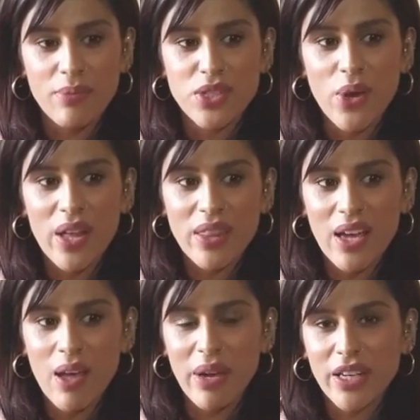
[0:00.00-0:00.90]
So I
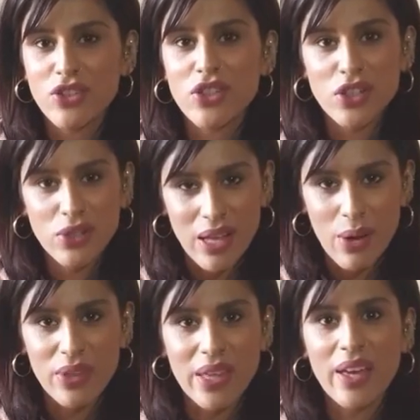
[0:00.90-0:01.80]
think I managed to do
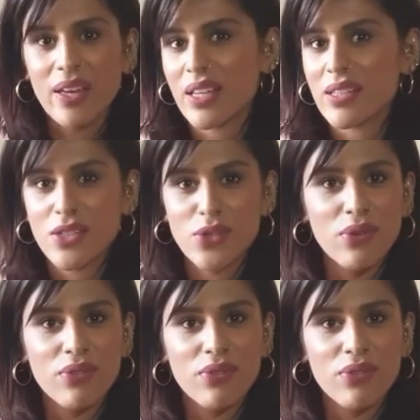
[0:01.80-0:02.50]
that with getting it into sort